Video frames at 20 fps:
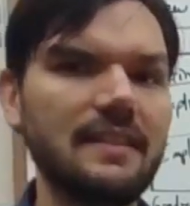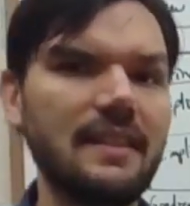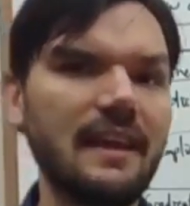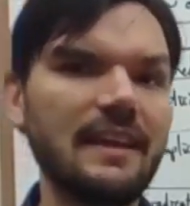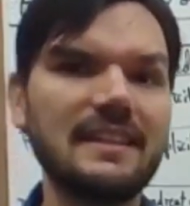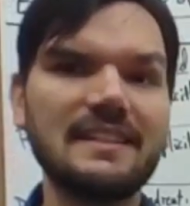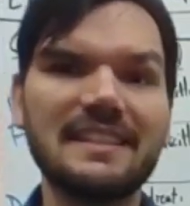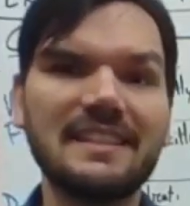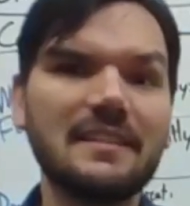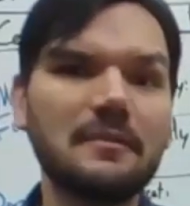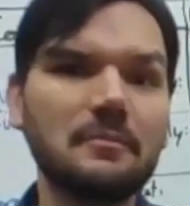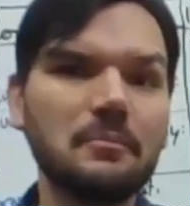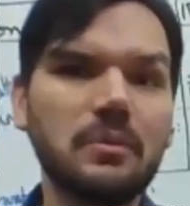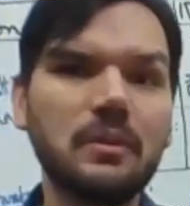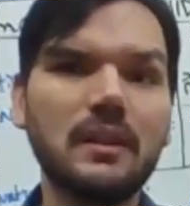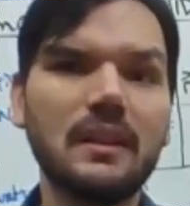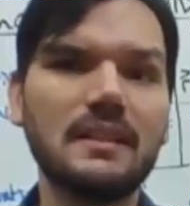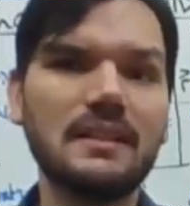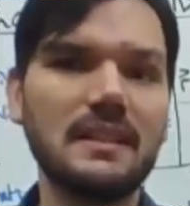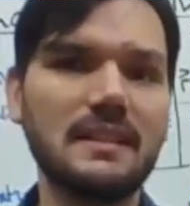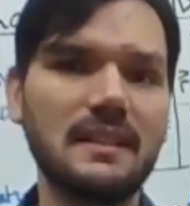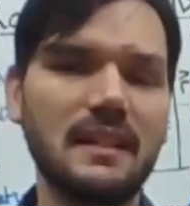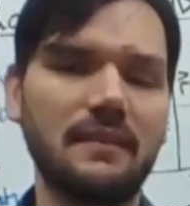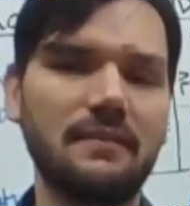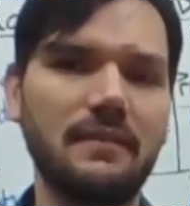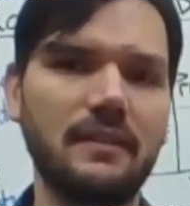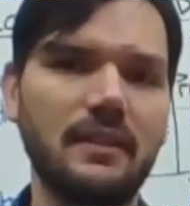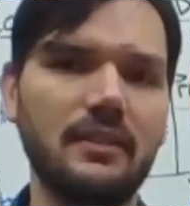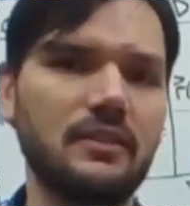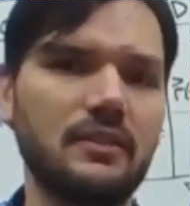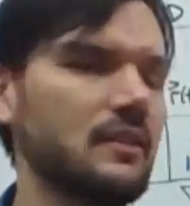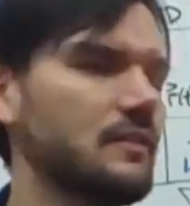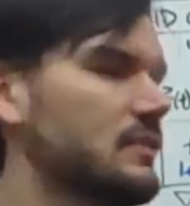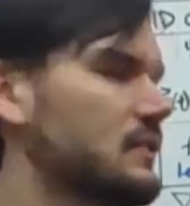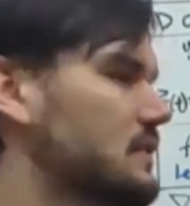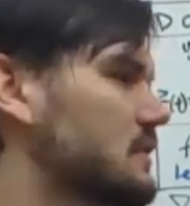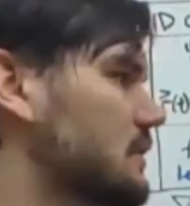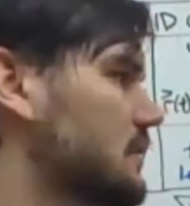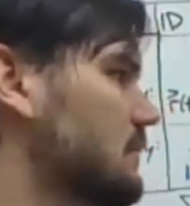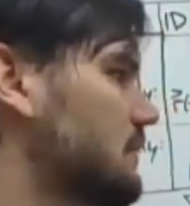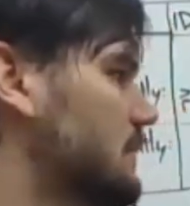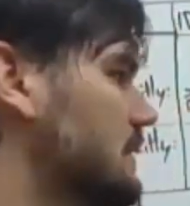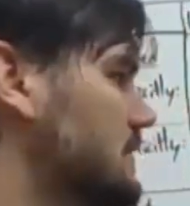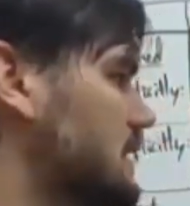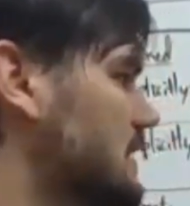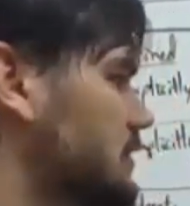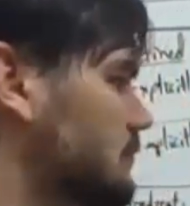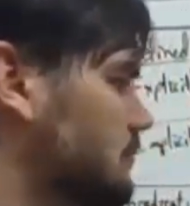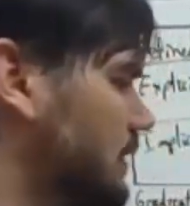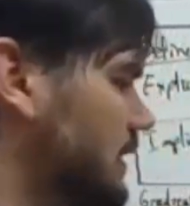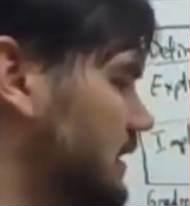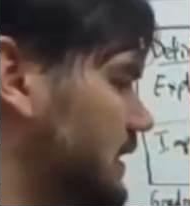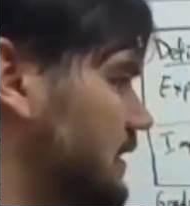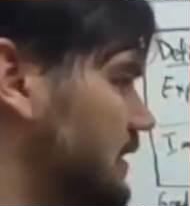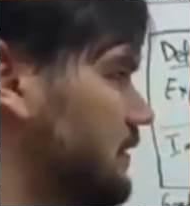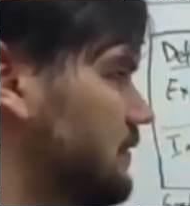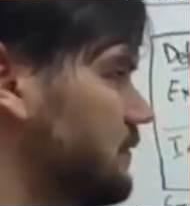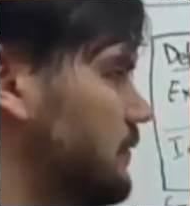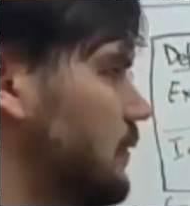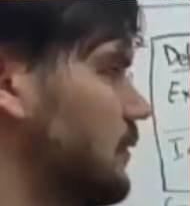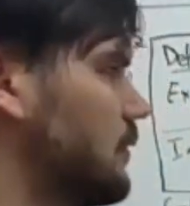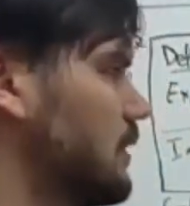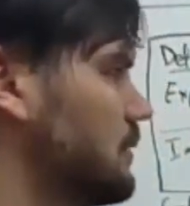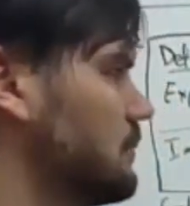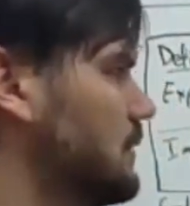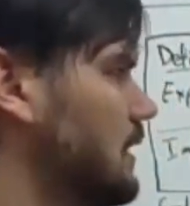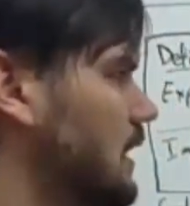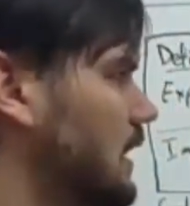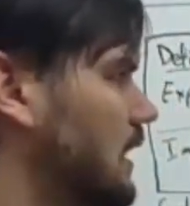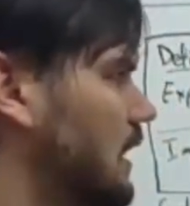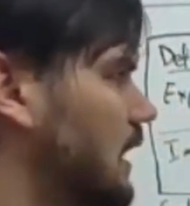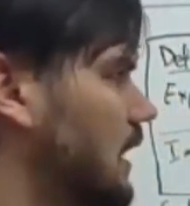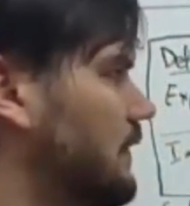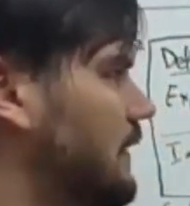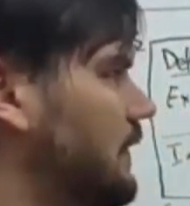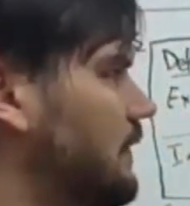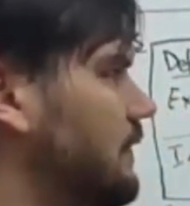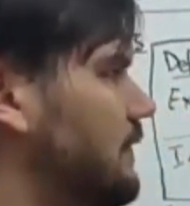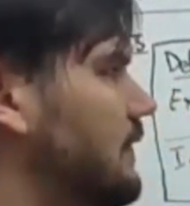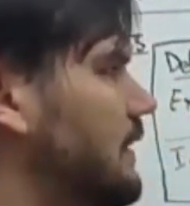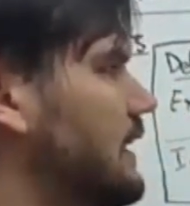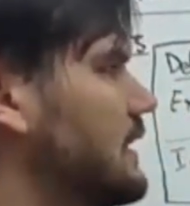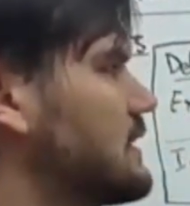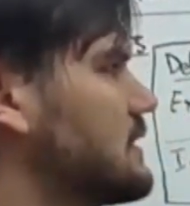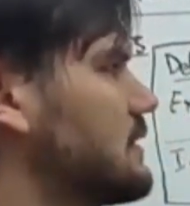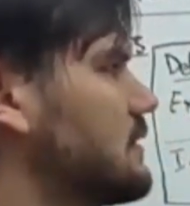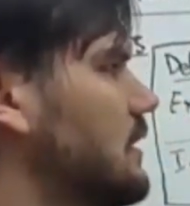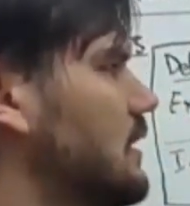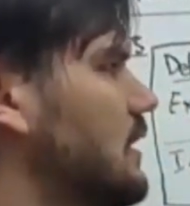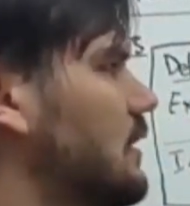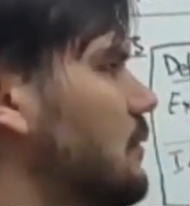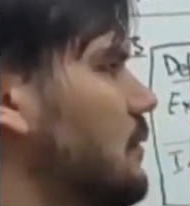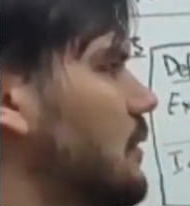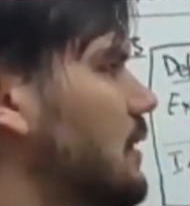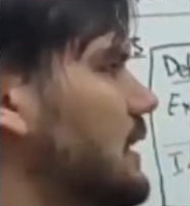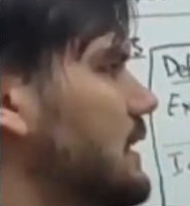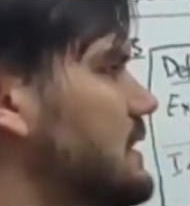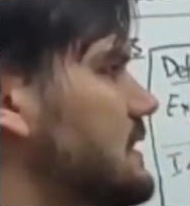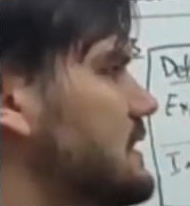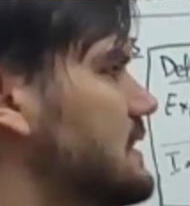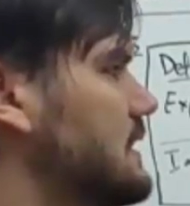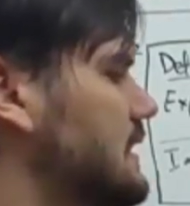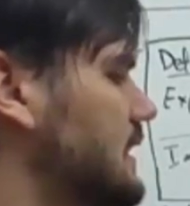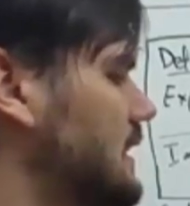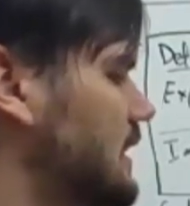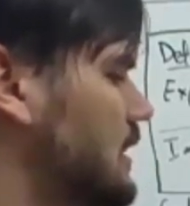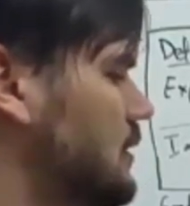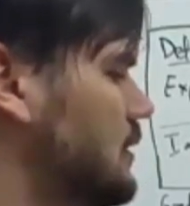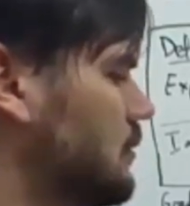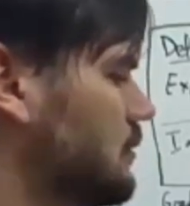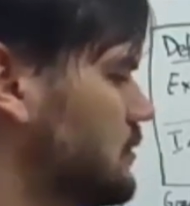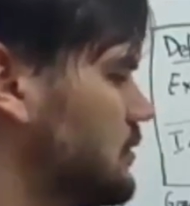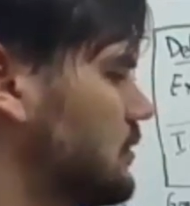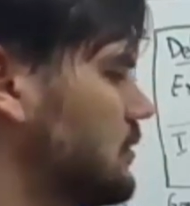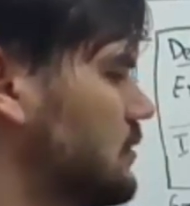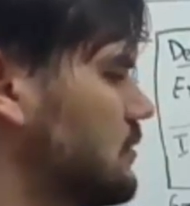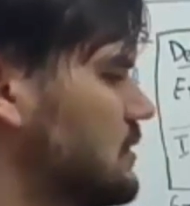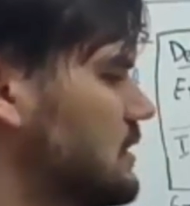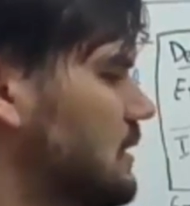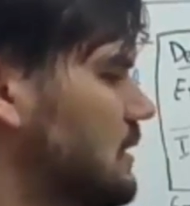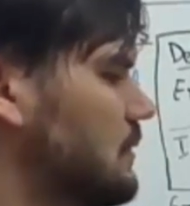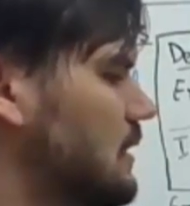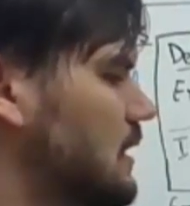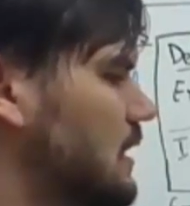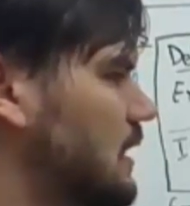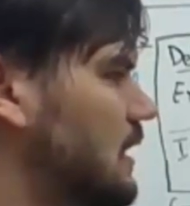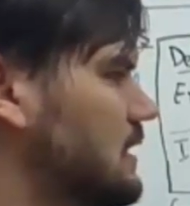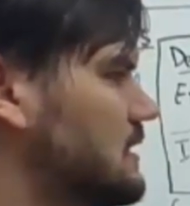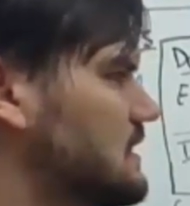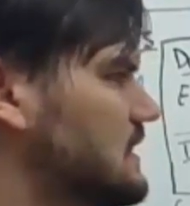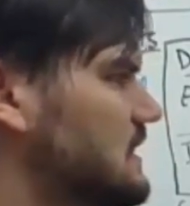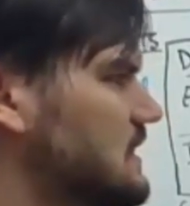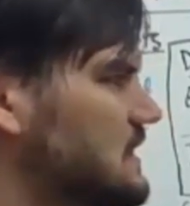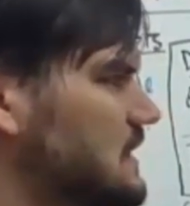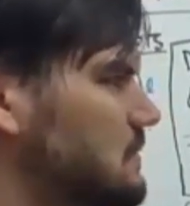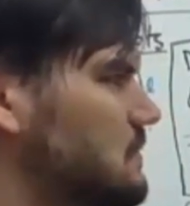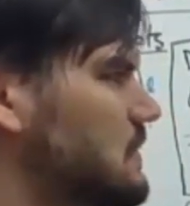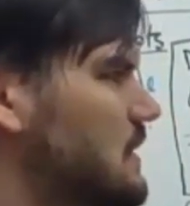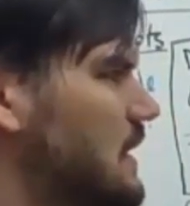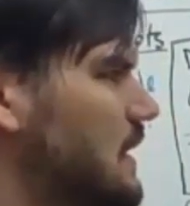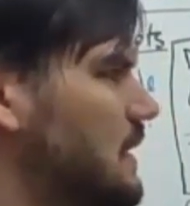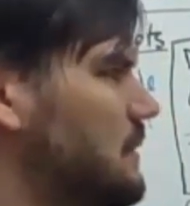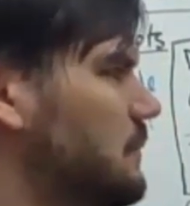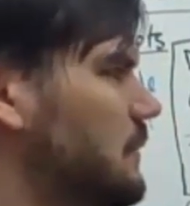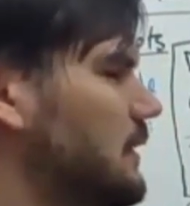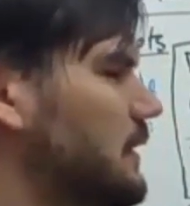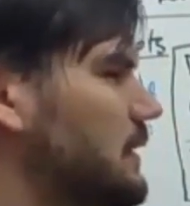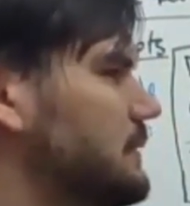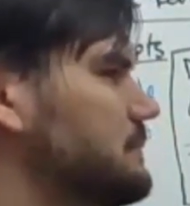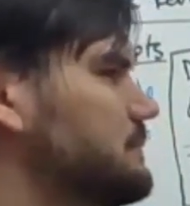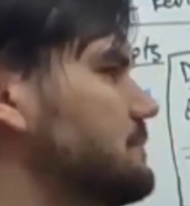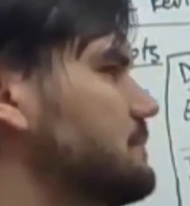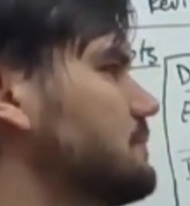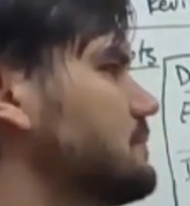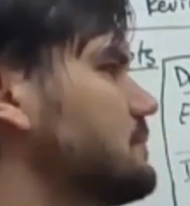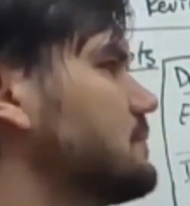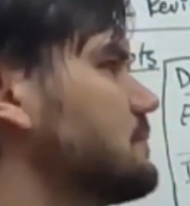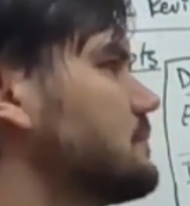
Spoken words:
That is an implicit definition of a surface. It's written in the form of f of x, y, and z equal to some constant, some number.